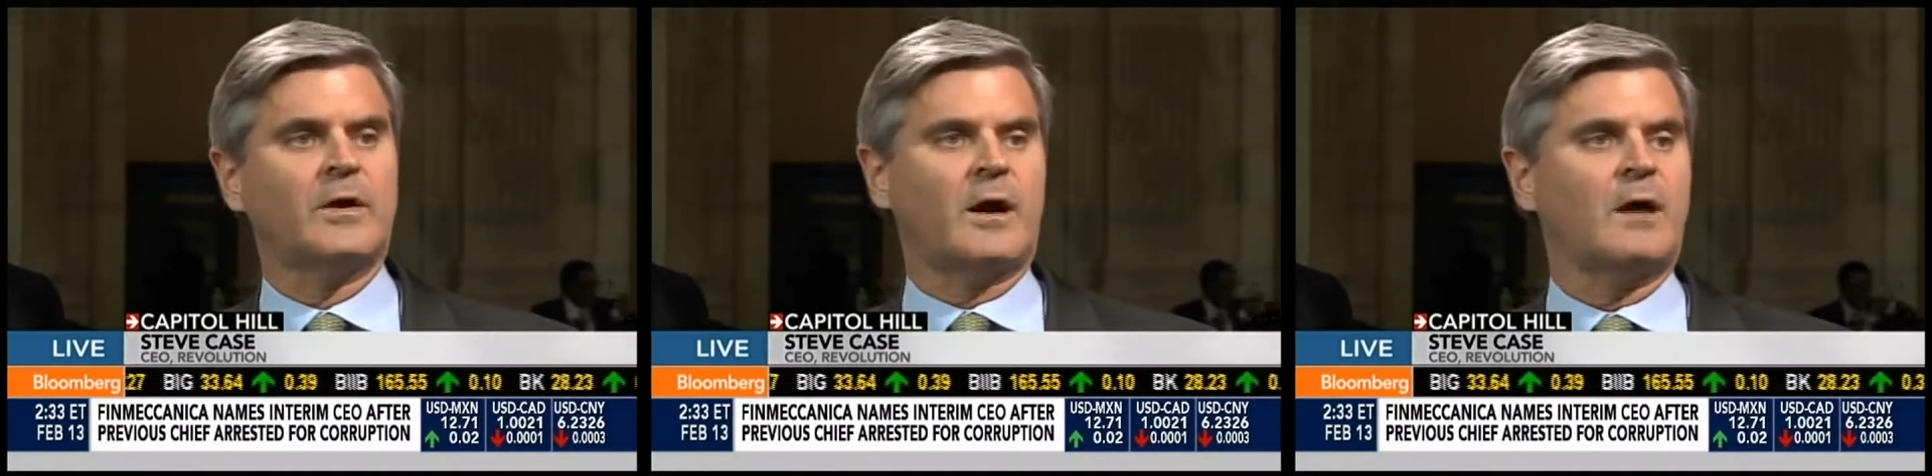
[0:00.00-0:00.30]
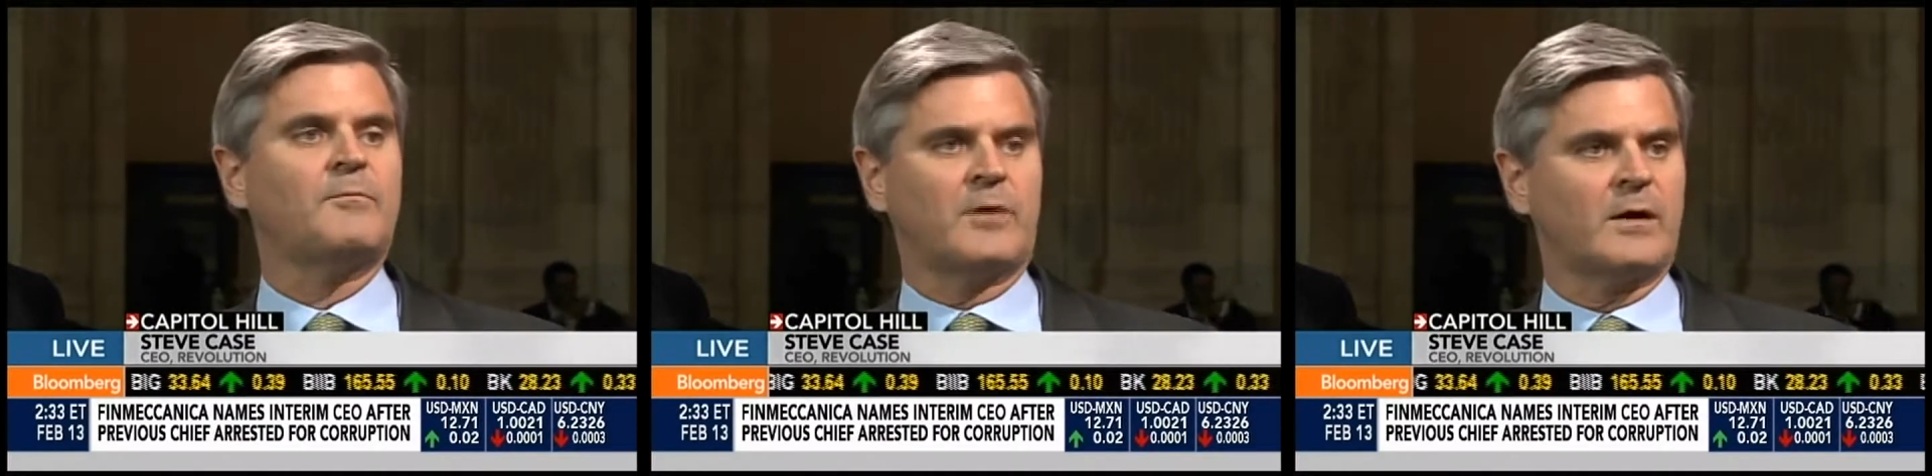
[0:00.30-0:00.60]
are
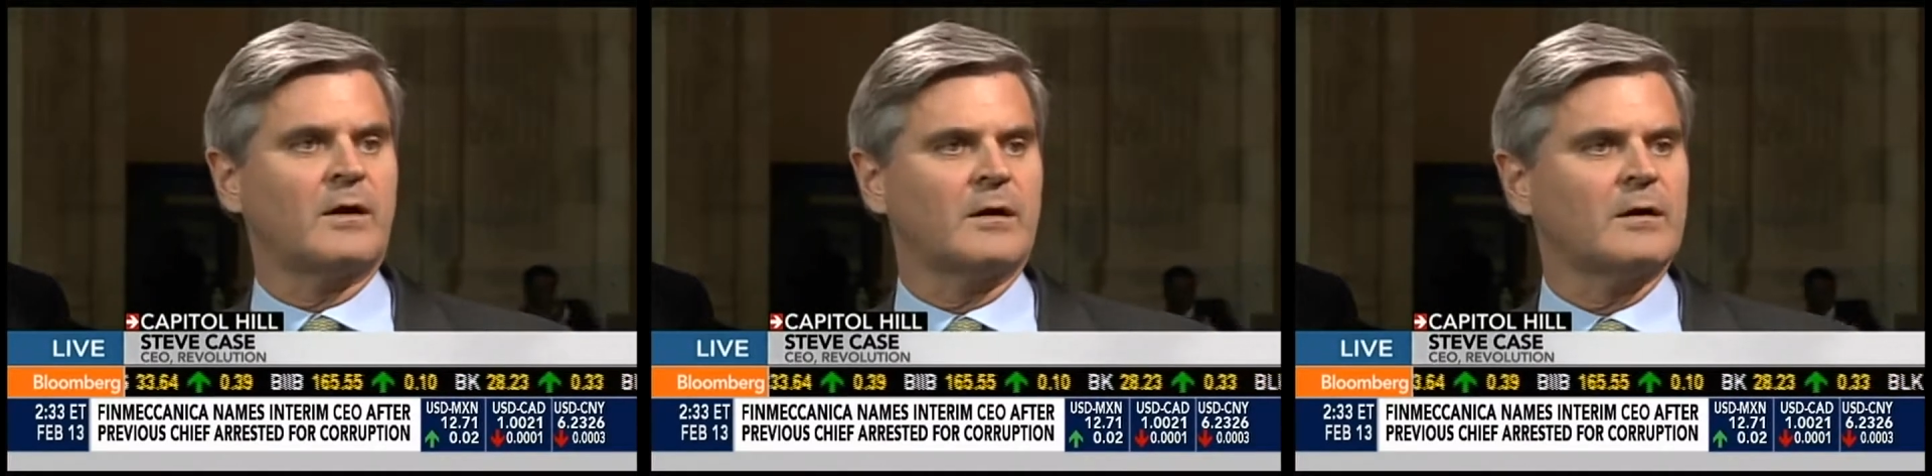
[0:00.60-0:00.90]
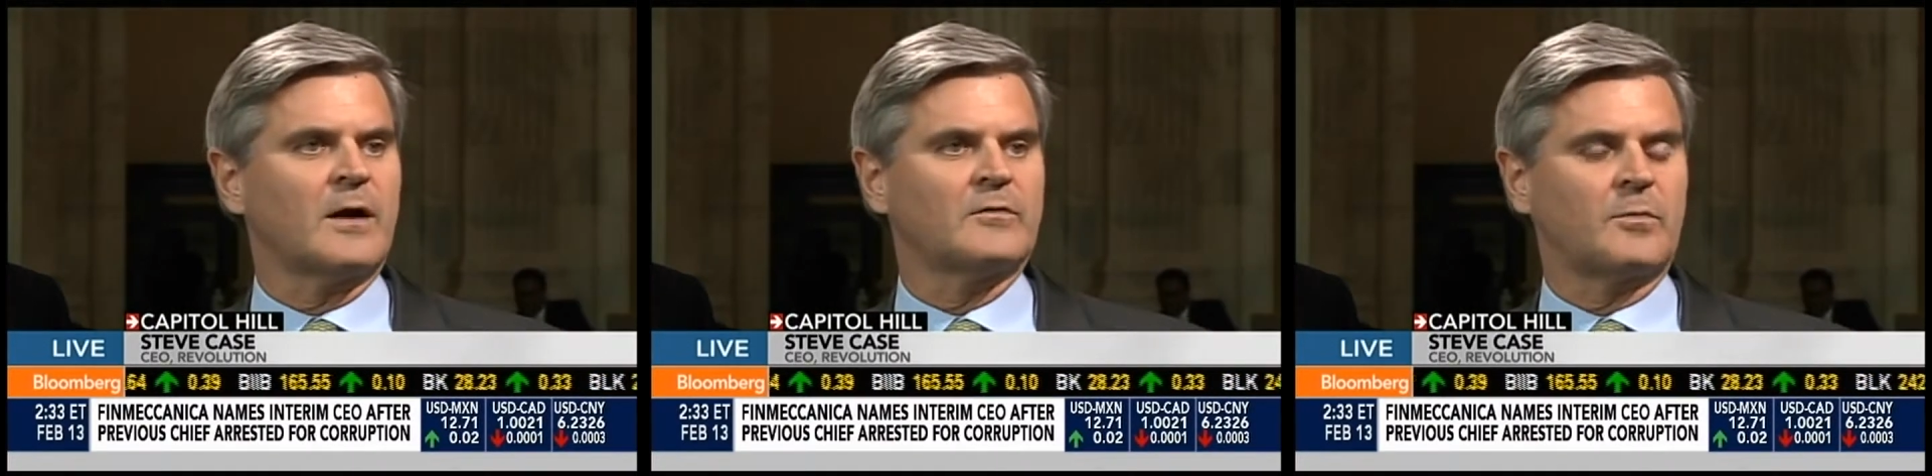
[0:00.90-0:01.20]
putting
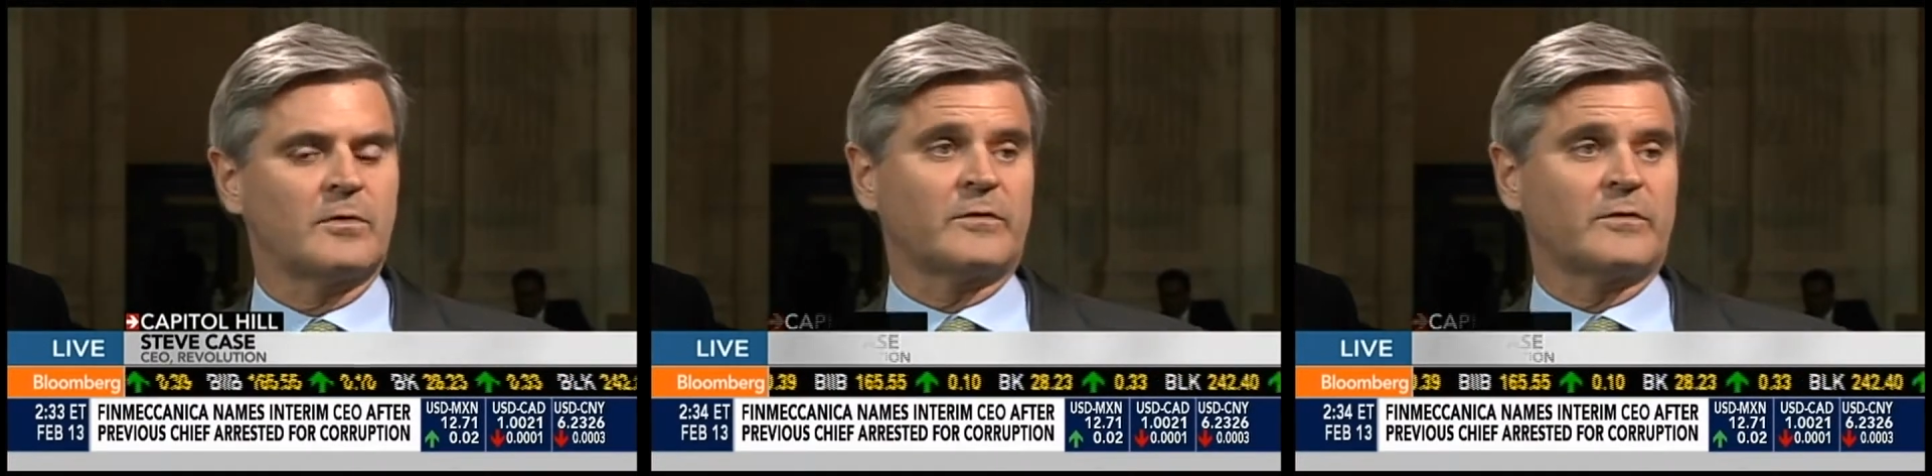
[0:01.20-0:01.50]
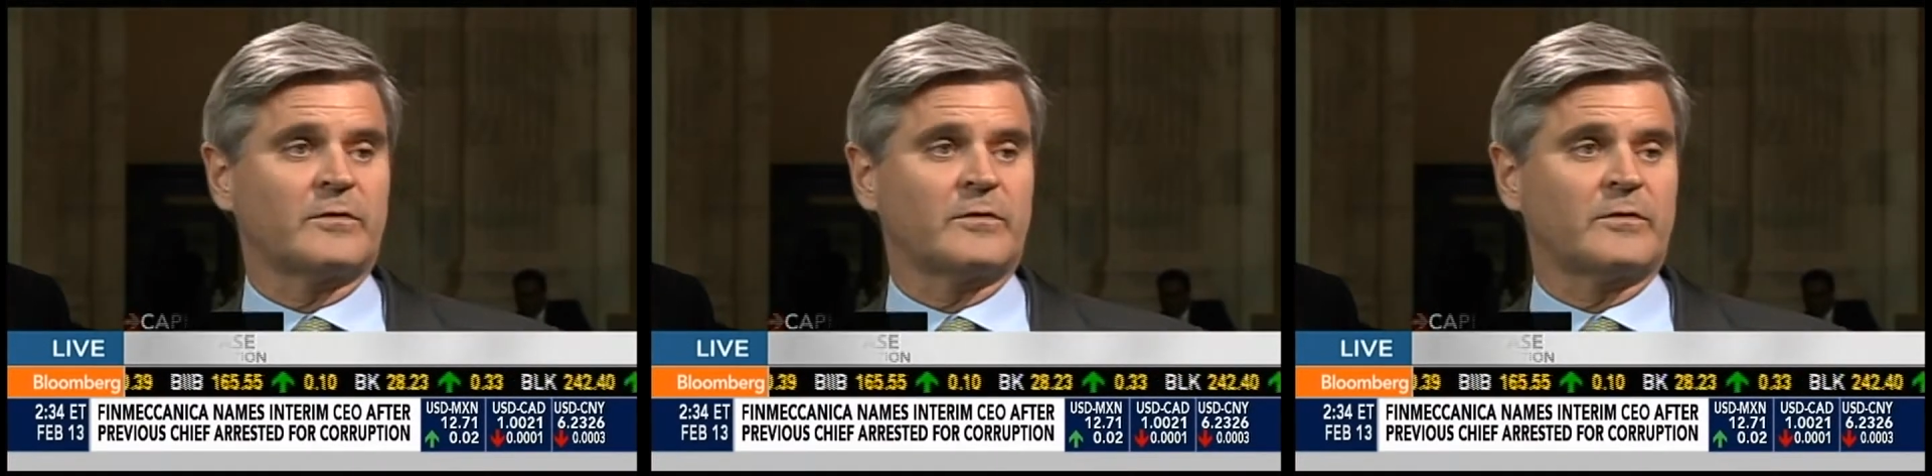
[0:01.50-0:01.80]
our
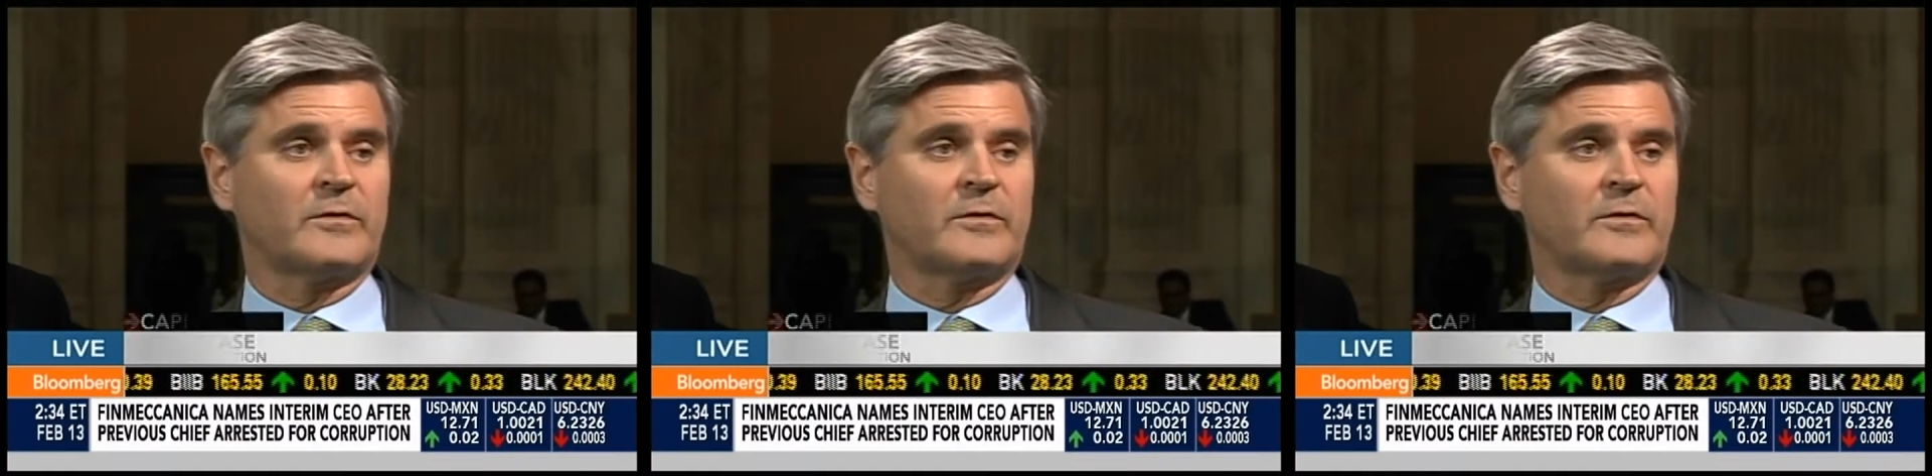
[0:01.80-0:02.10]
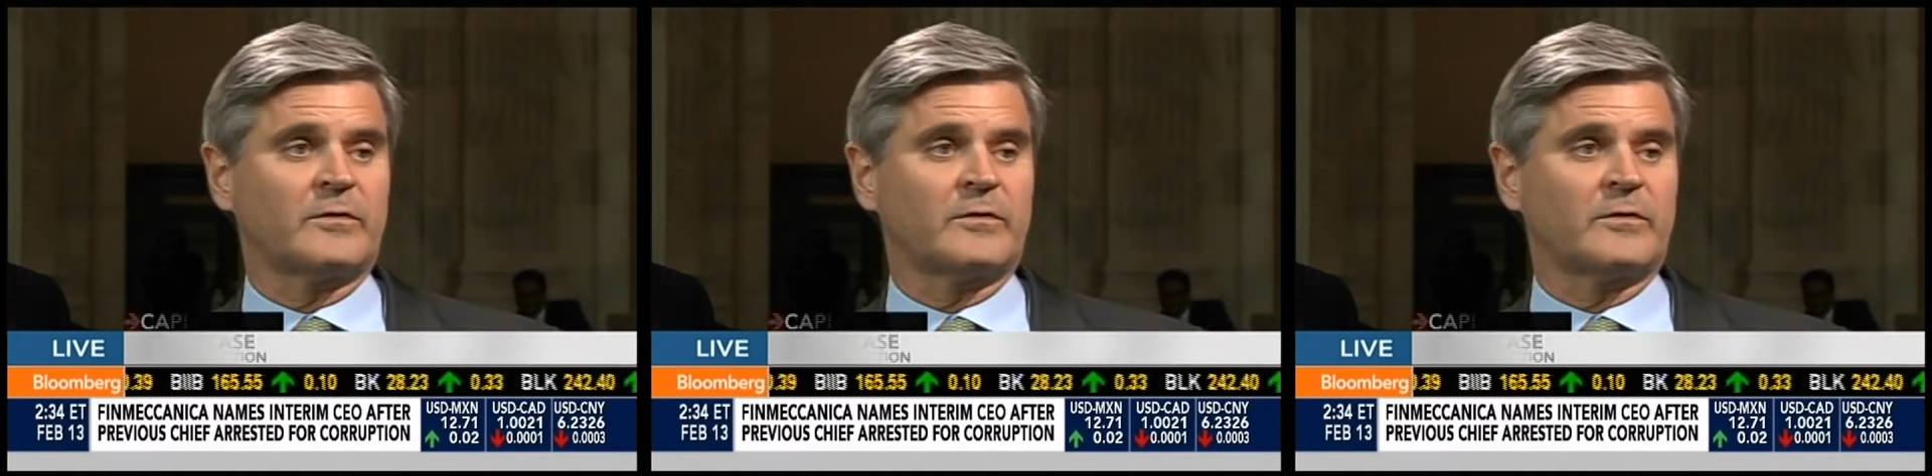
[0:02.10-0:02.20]
entrepreneurs first.